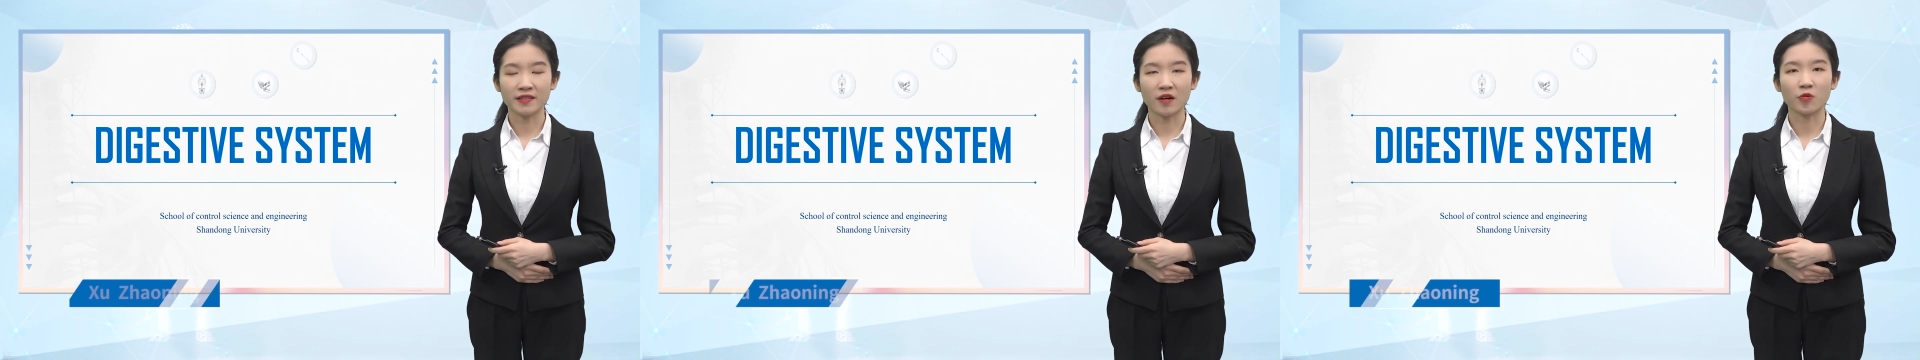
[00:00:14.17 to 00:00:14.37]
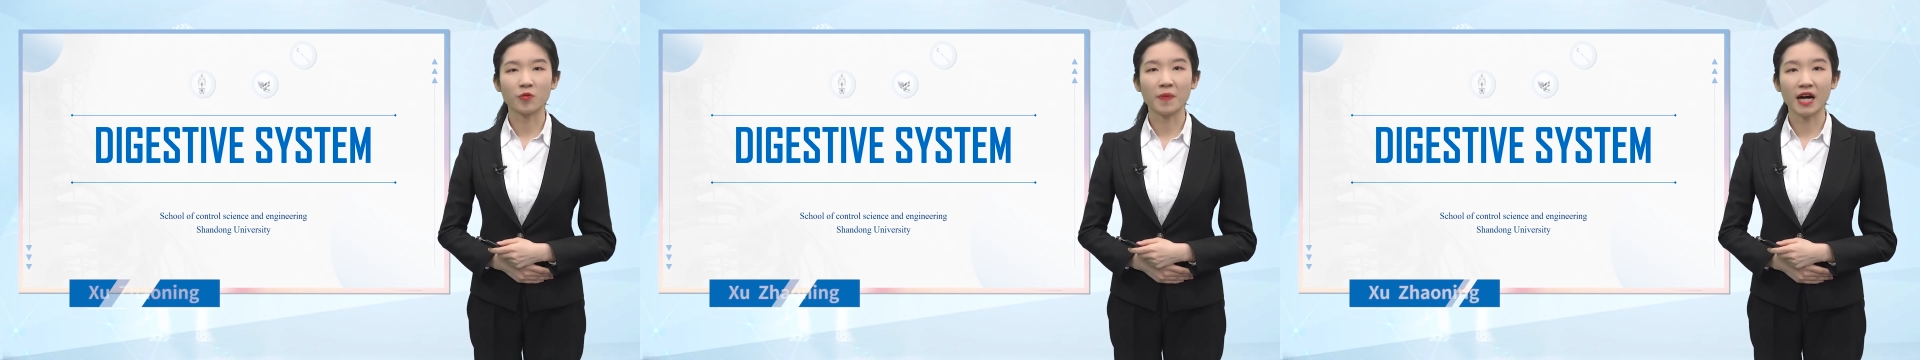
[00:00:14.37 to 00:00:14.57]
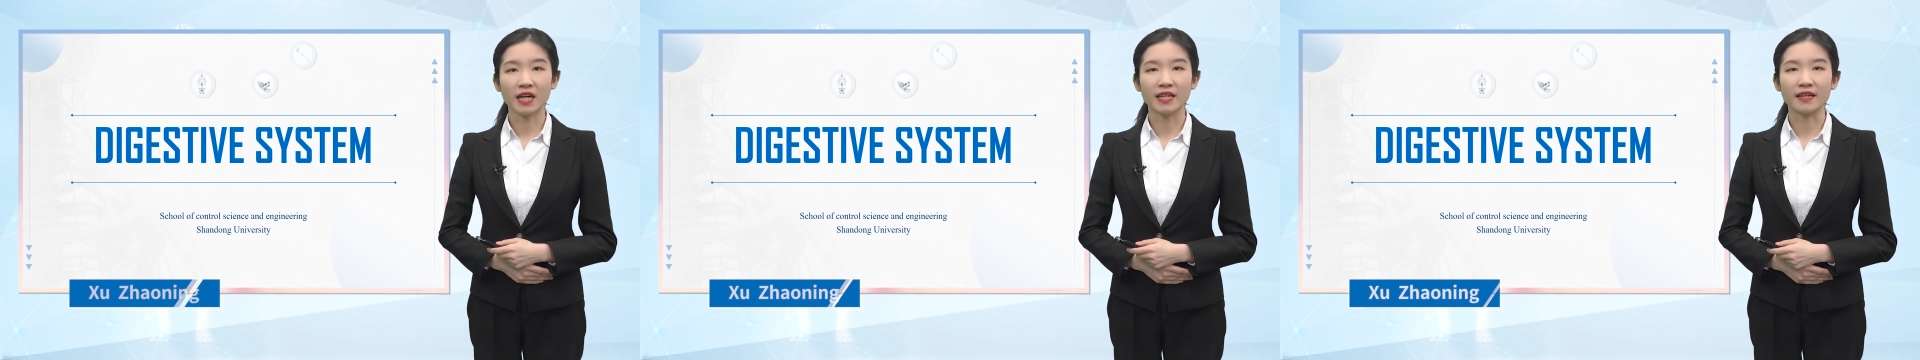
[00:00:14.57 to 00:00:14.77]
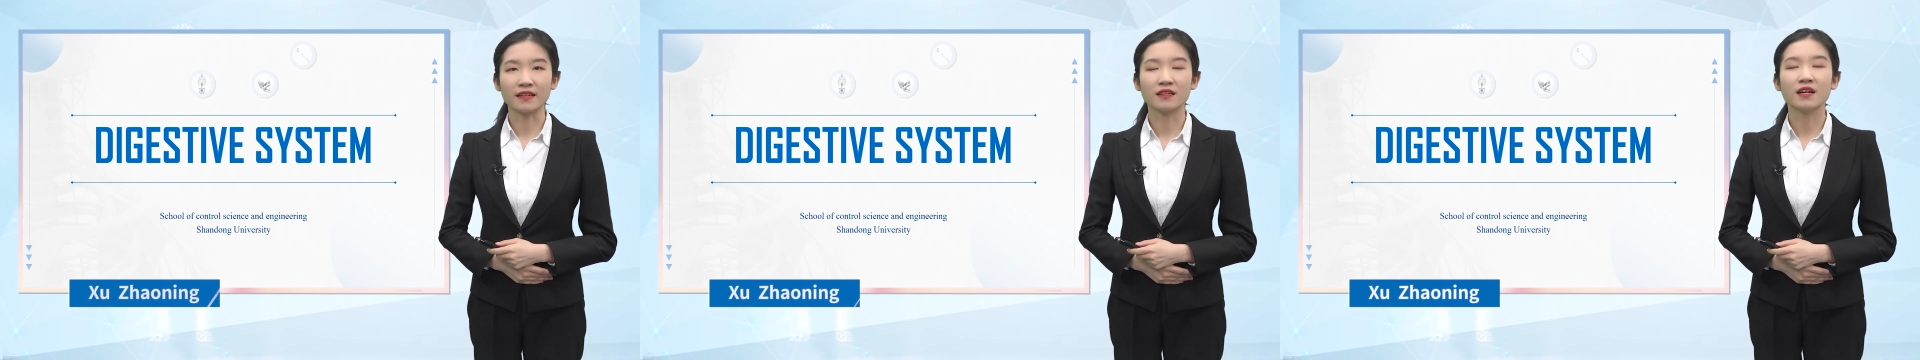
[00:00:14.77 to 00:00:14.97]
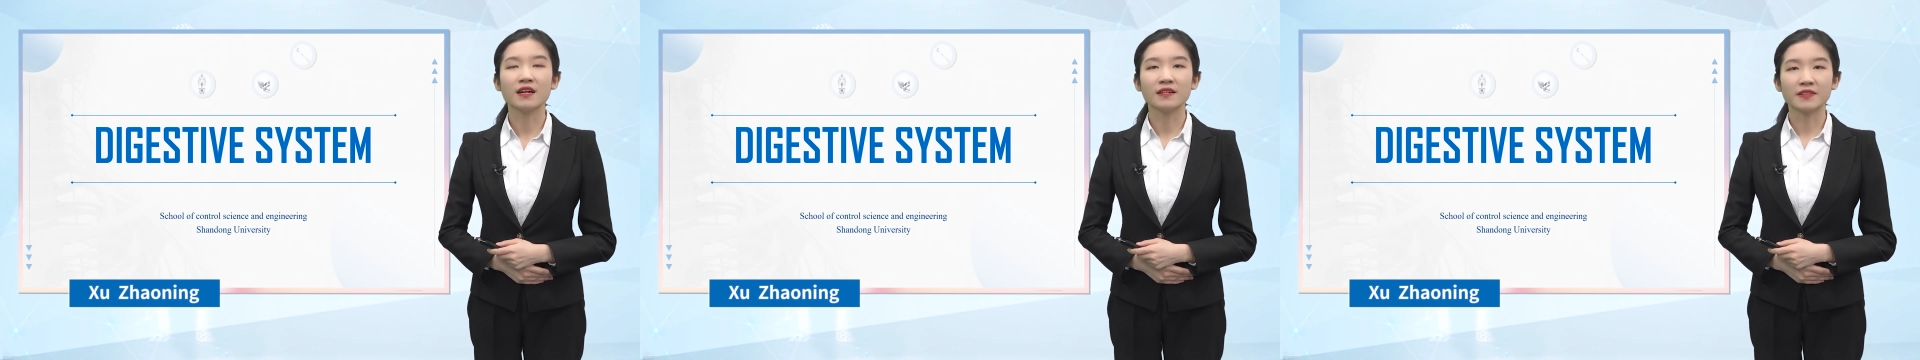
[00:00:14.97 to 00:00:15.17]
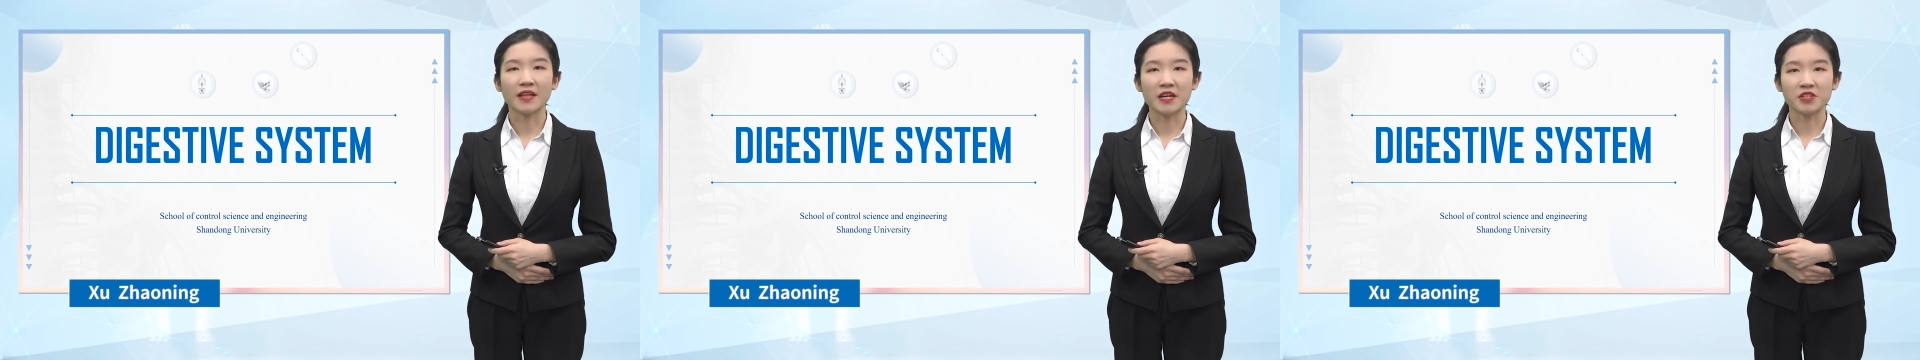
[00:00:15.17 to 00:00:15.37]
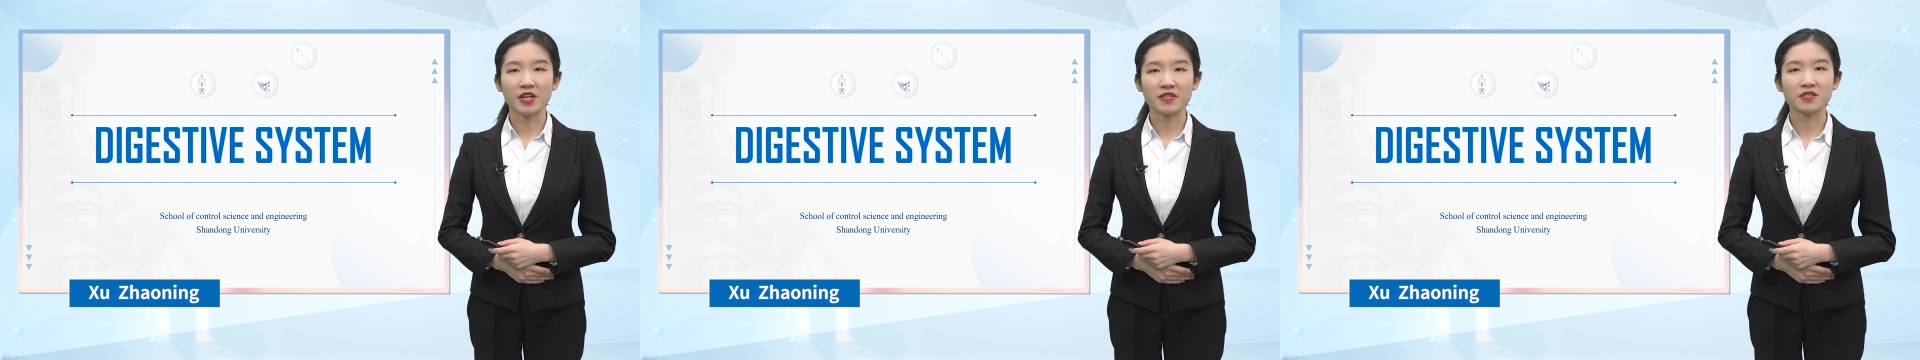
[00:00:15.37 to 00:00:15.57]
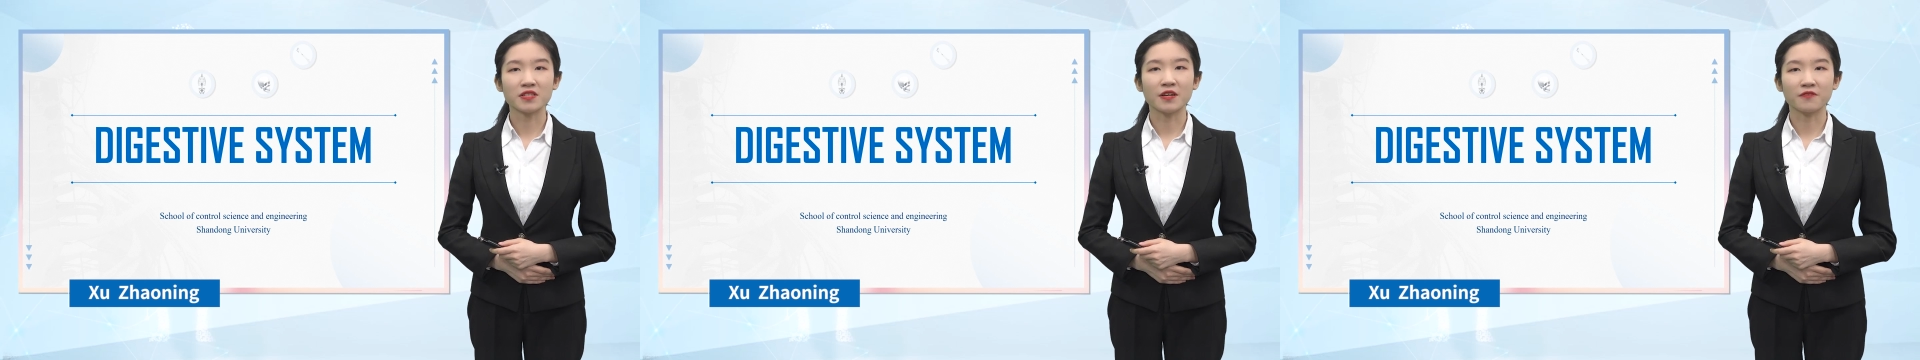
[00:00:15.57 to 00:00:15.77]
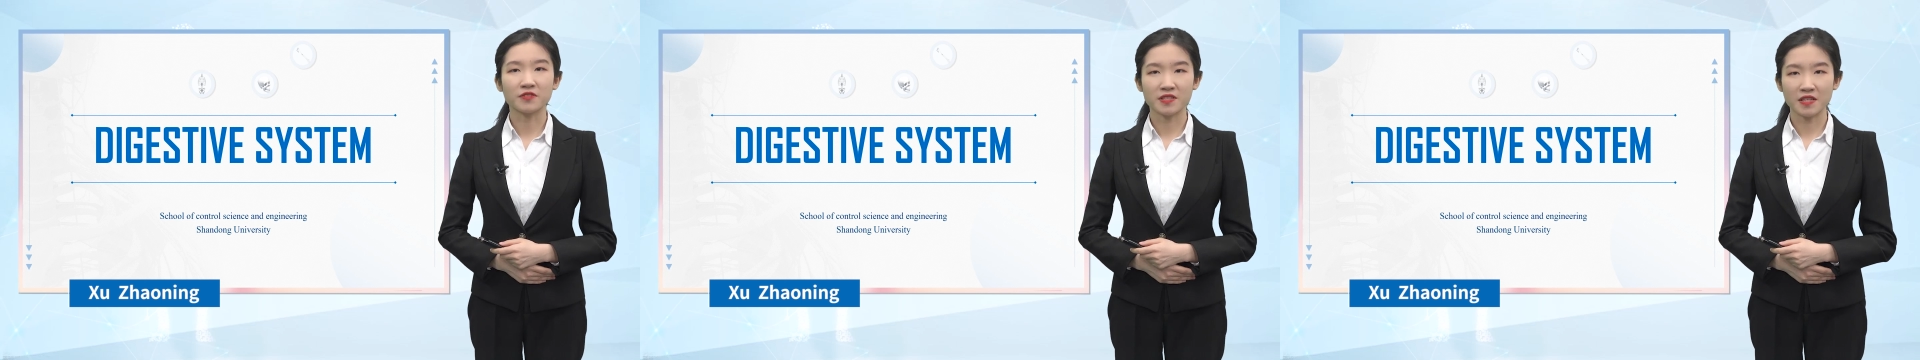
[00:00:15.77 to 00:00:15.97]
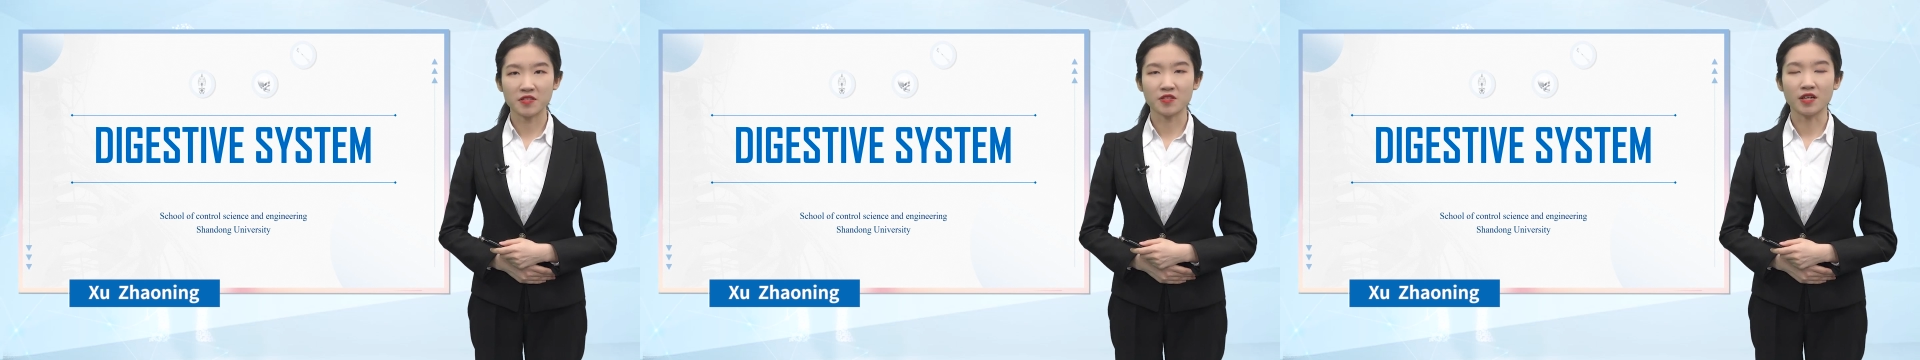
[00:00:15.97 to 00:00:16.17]
our body, digestive
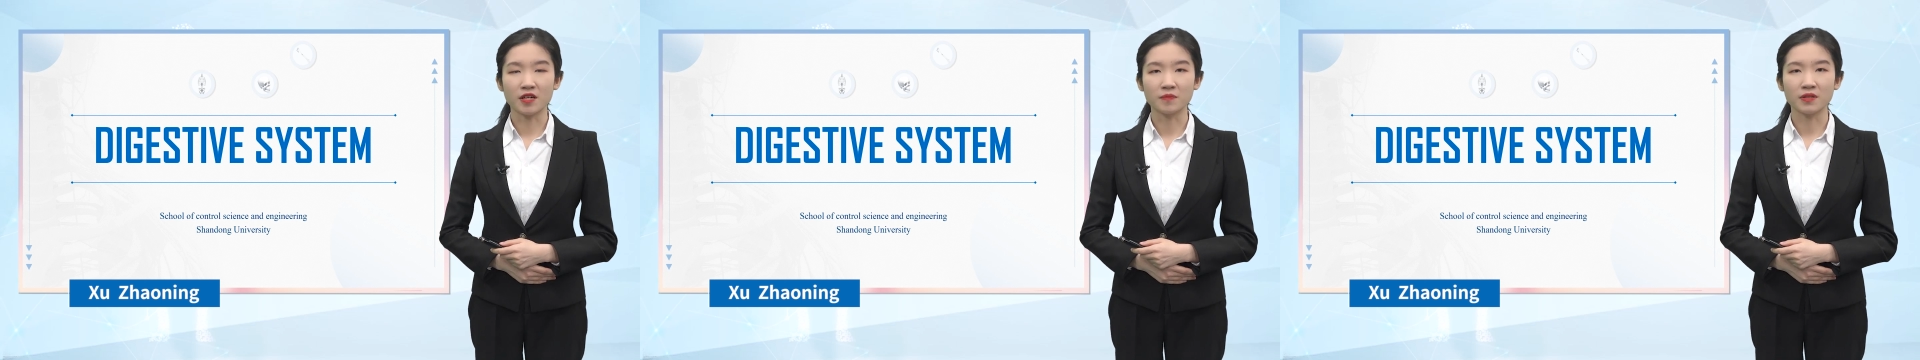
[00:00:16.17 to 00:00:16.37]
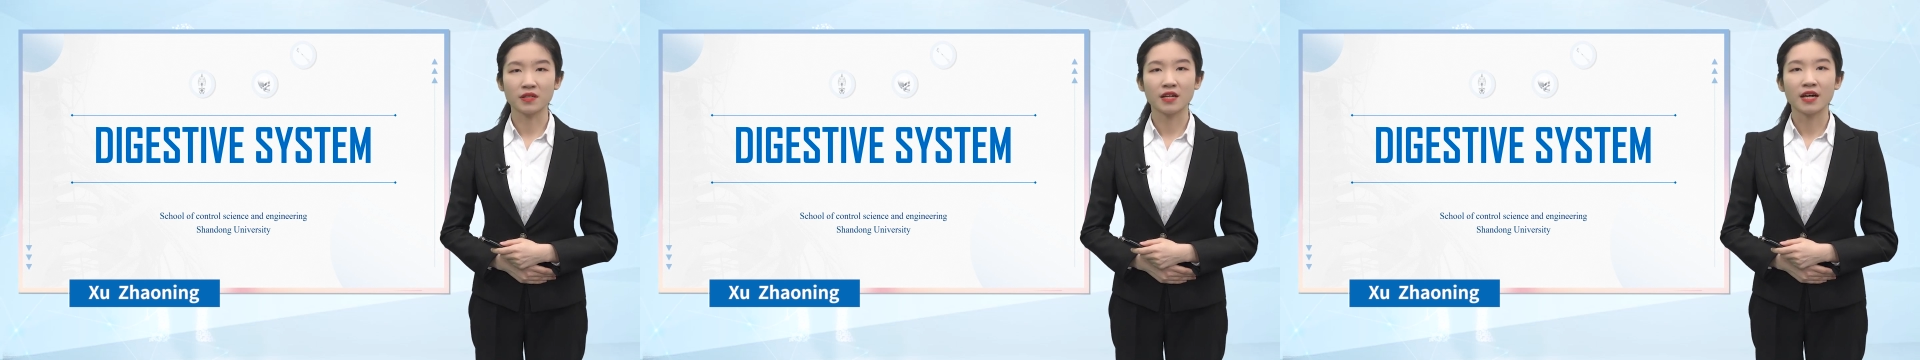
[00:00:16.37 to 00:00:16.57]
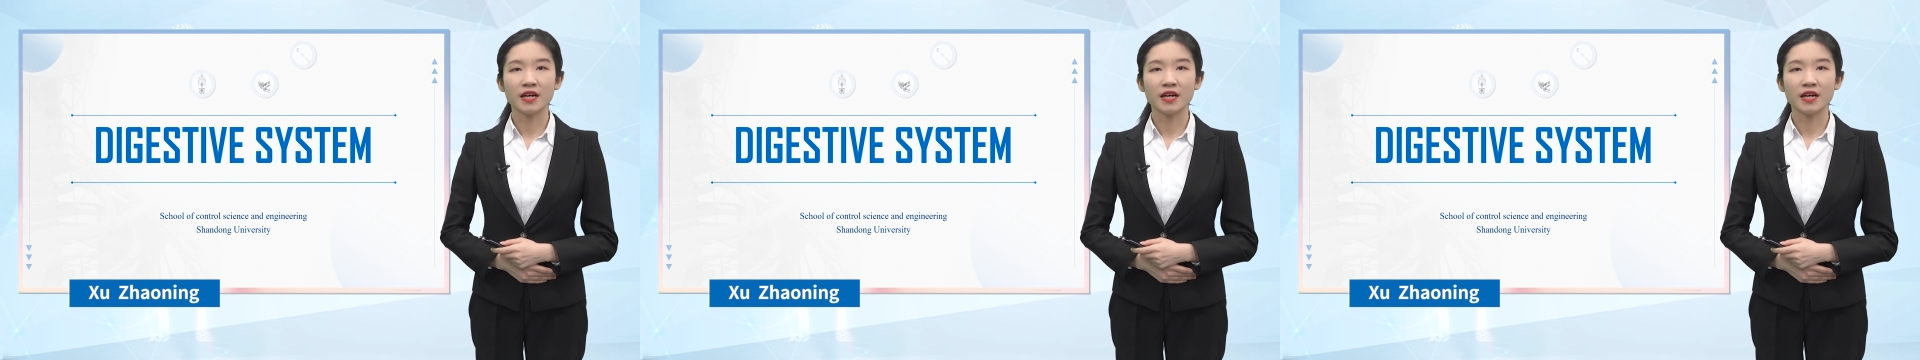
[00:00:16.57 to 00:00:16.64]
system.